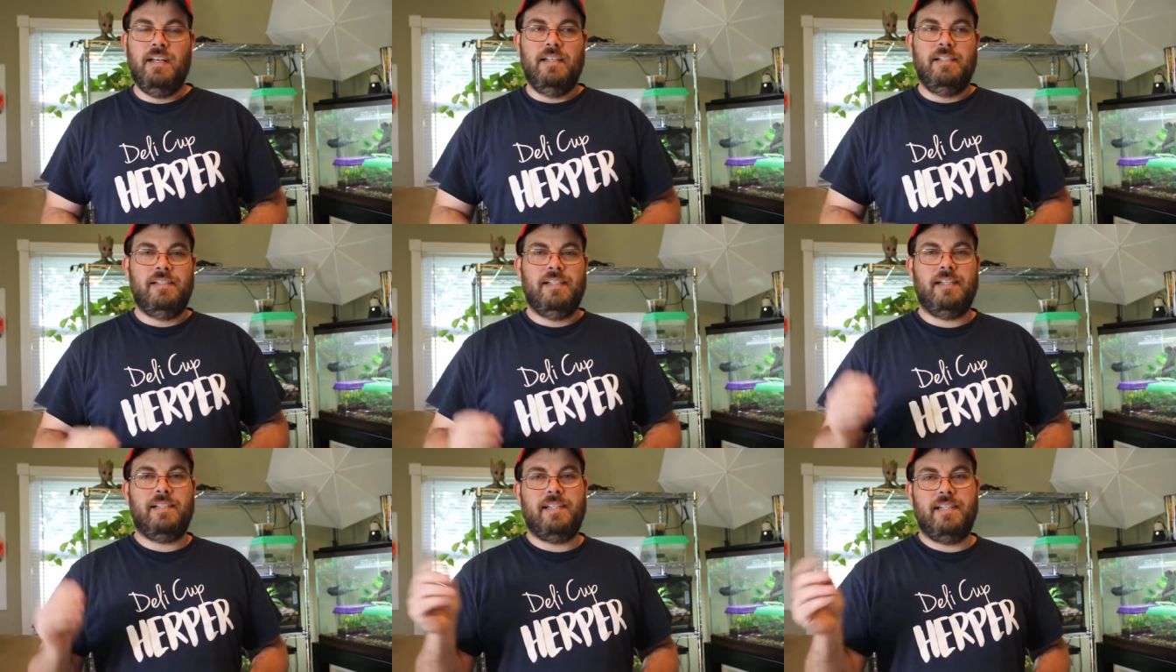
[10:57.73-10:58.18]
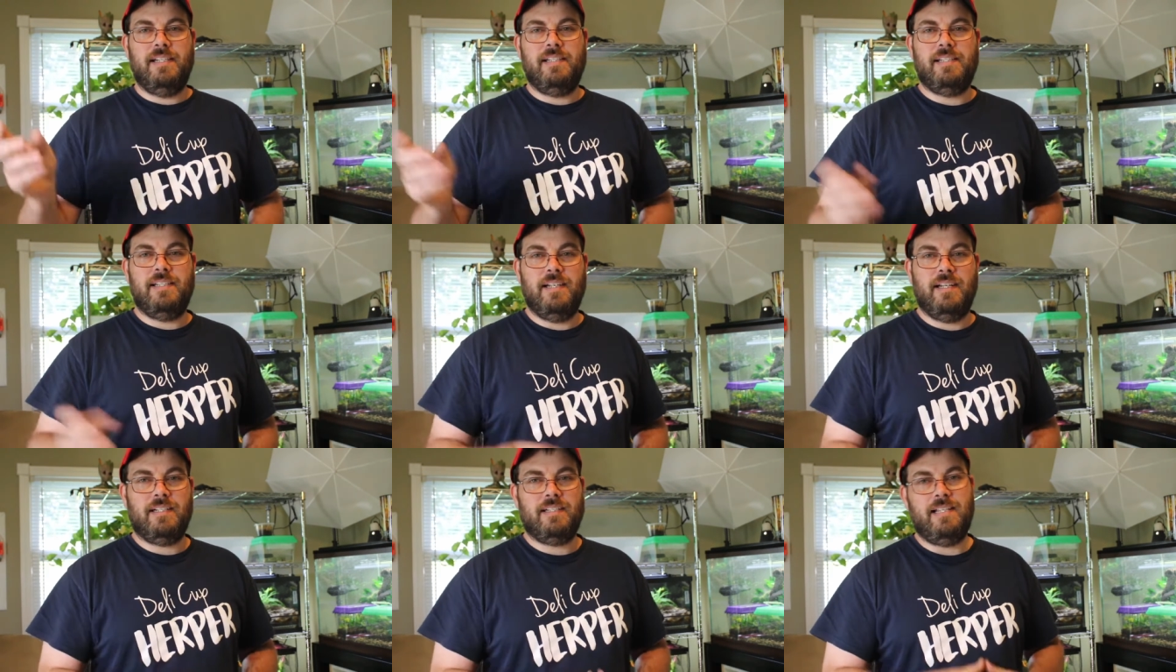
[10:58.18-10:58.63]

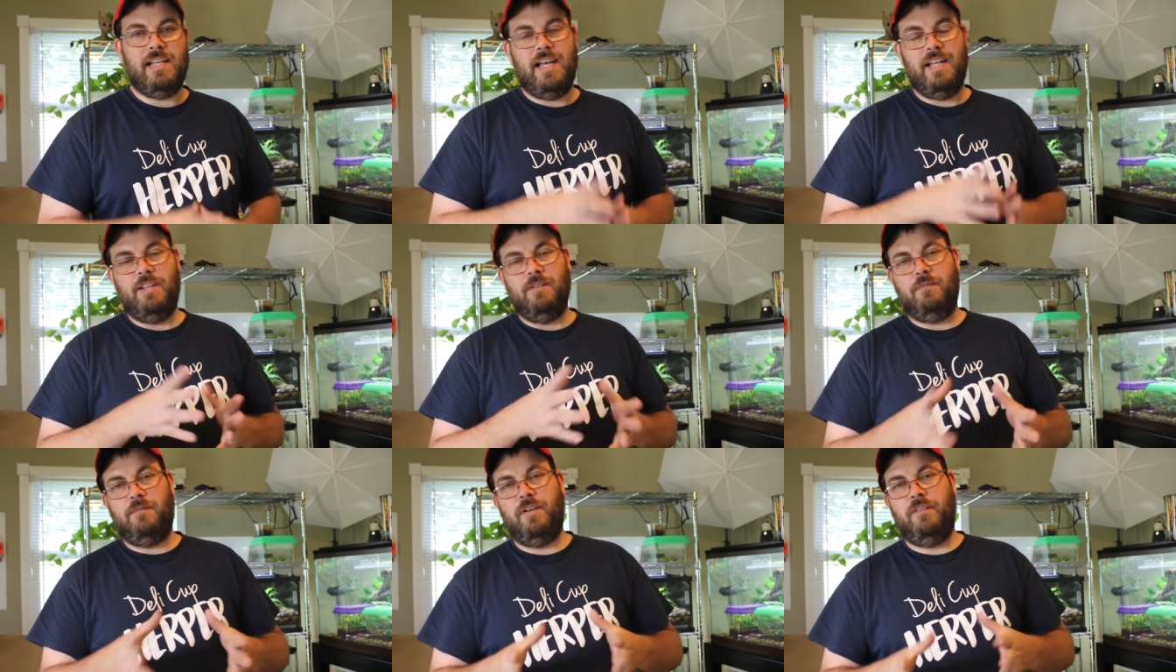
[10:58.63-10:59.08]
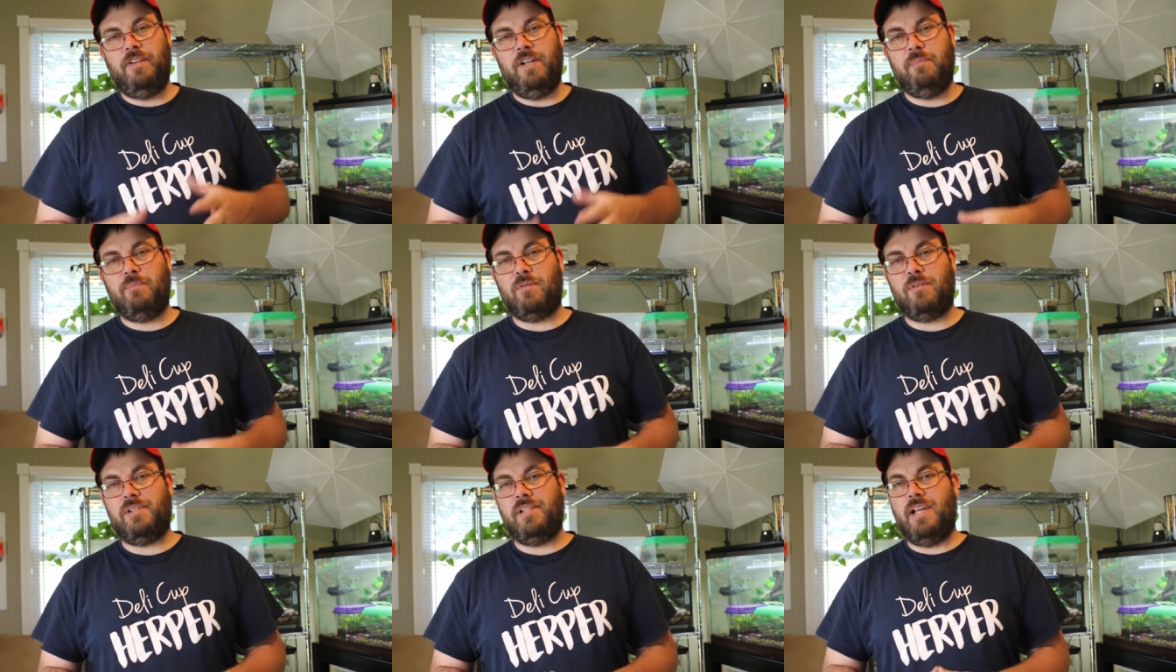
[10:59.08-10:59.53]
66 and the
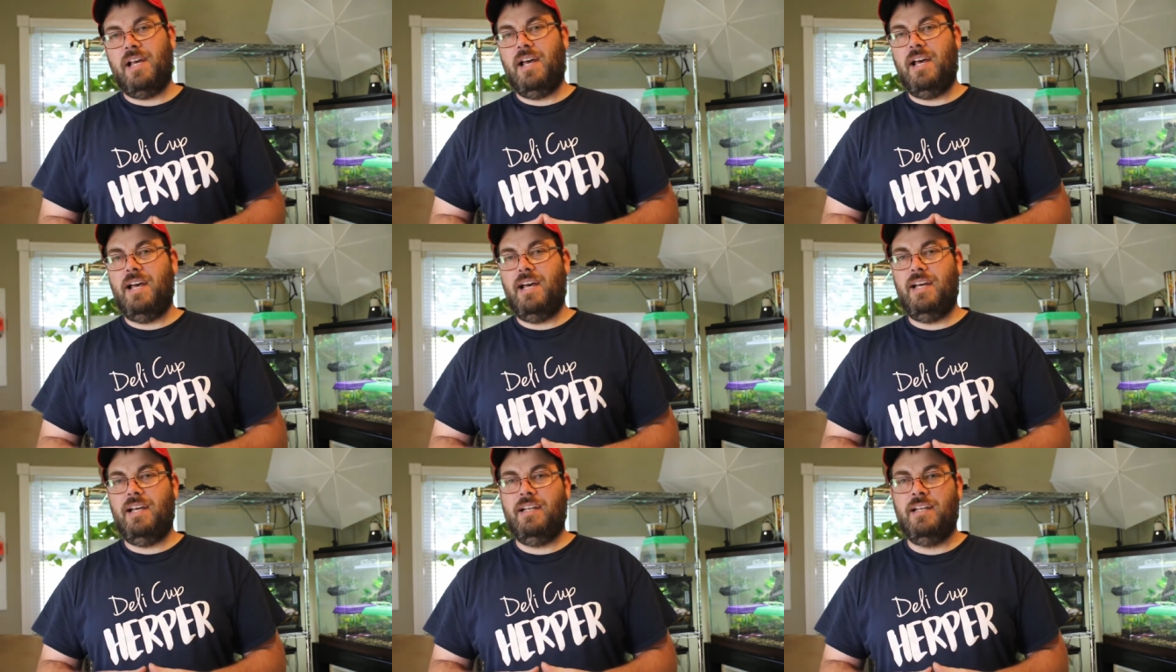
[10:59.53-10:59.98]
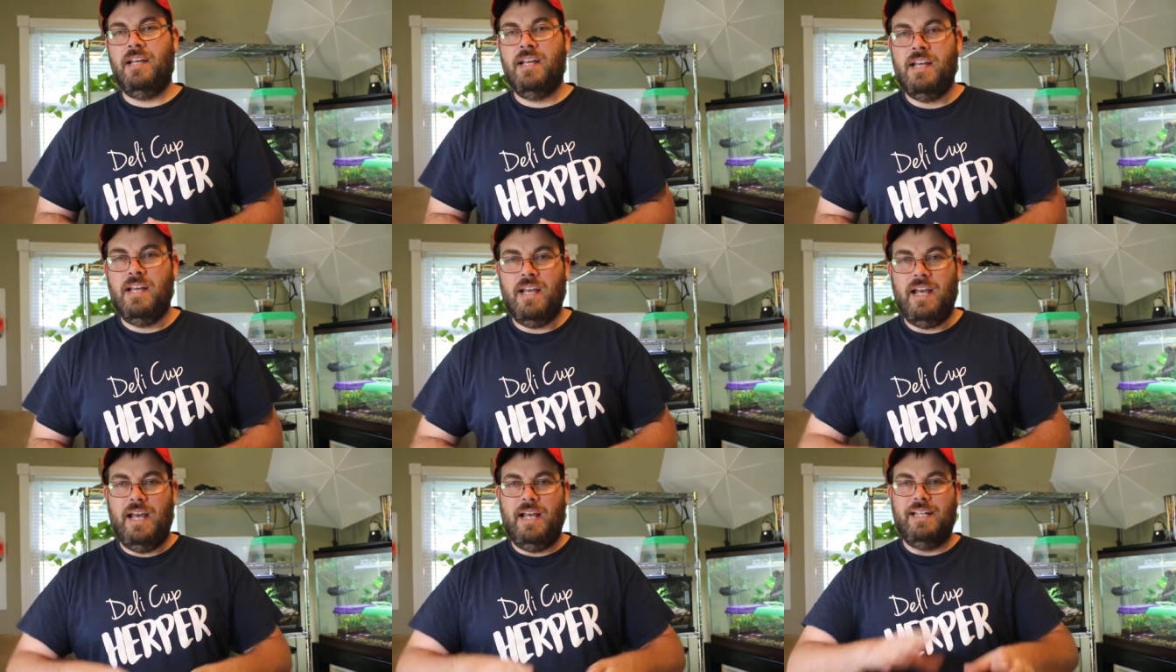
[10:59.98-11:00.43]
50% het.
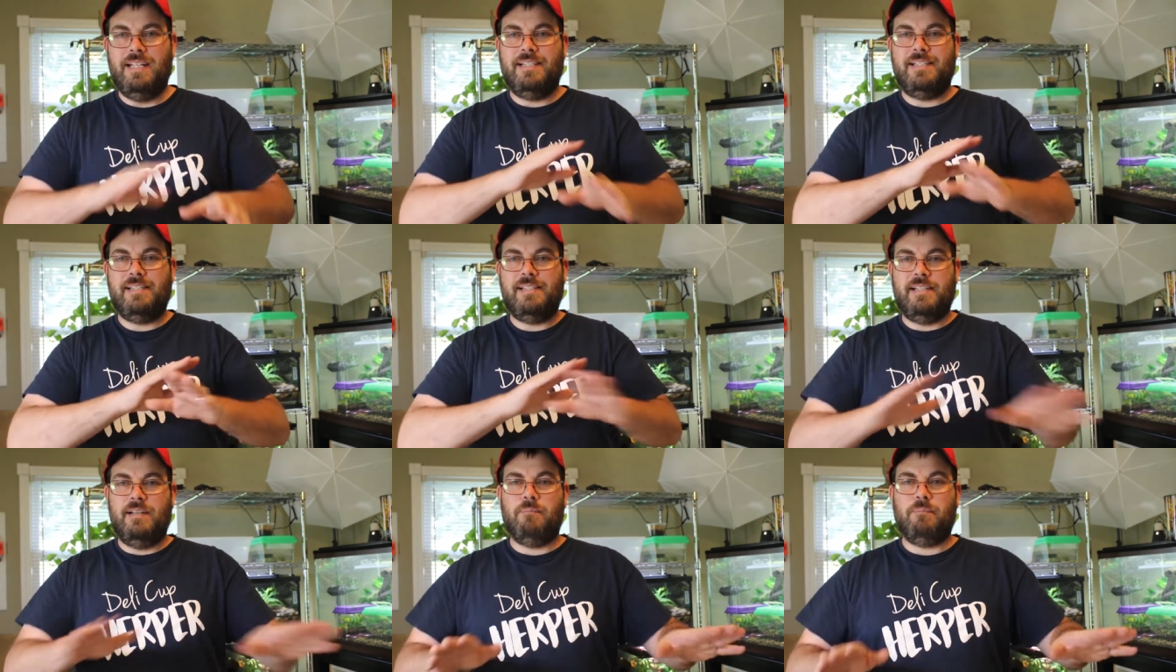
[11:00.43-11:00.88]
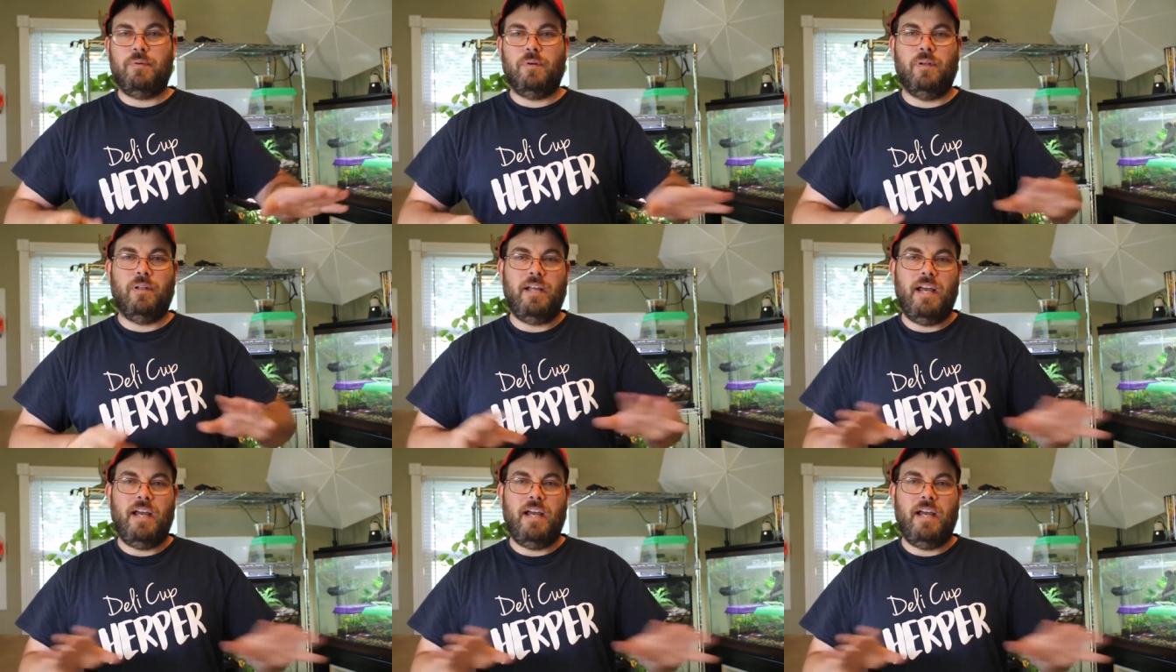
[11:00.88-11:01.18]
In simple